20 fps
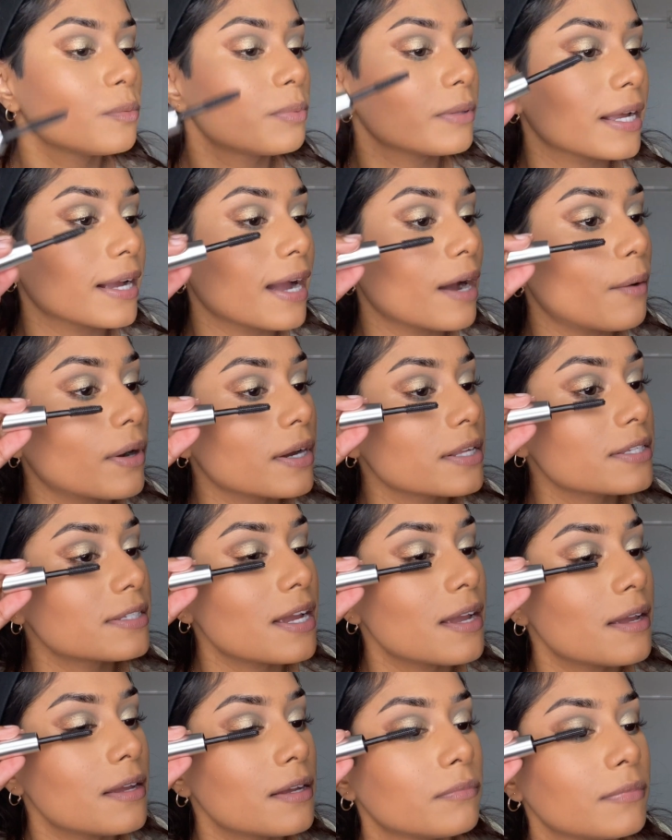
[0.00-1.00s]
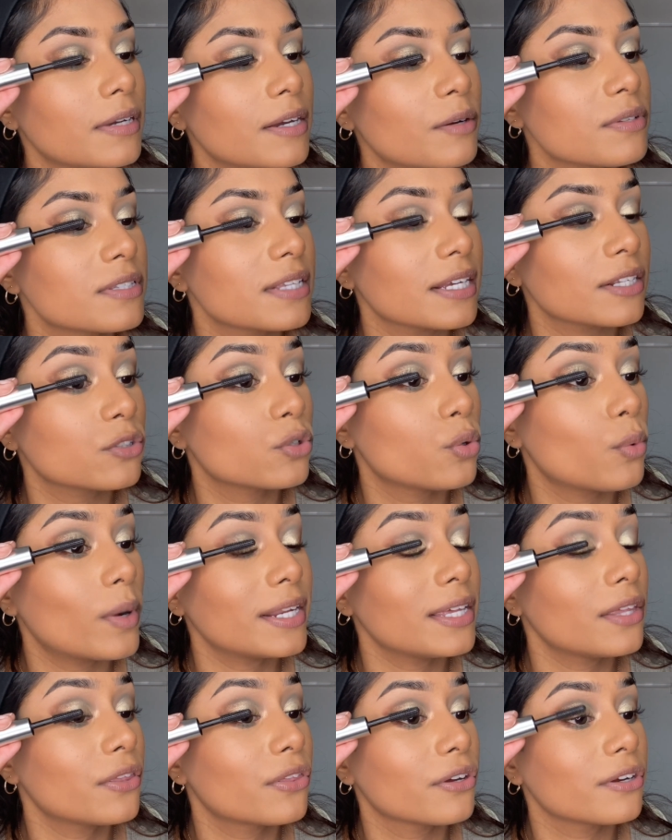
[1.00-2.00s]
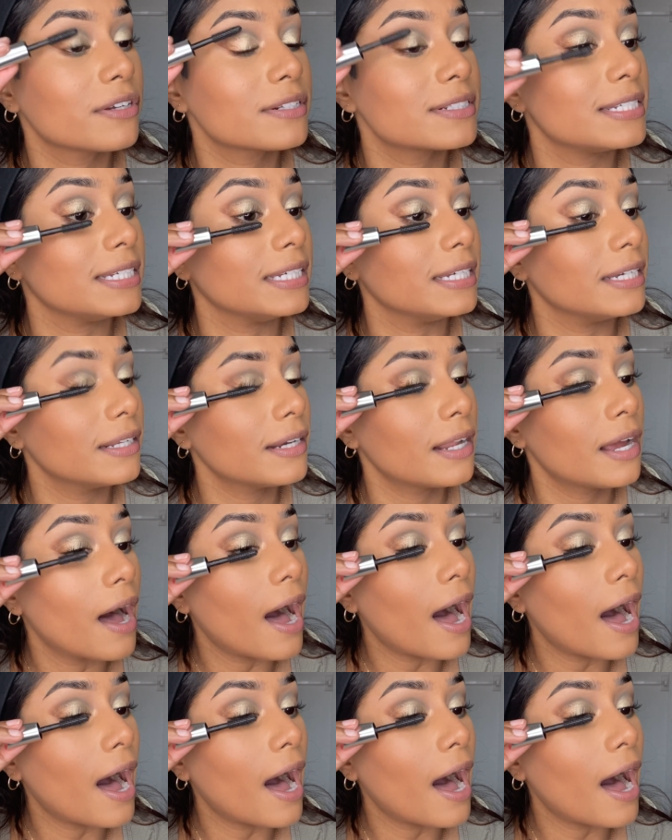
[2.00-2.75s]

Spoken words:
like I want to say it was like 2013,